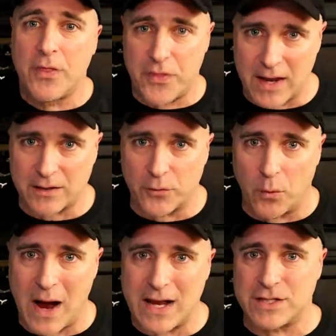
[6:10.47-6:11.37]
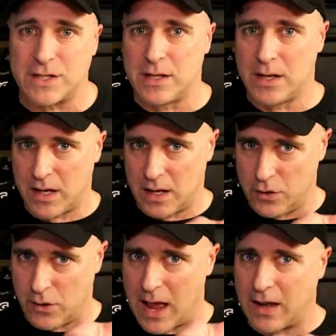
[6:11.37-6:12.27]
Thanks for watching, and
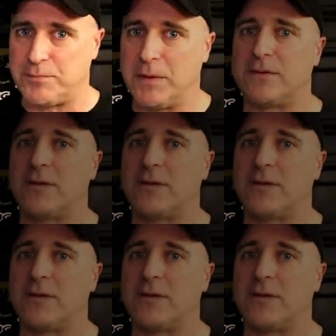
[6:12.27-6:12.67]
you guys be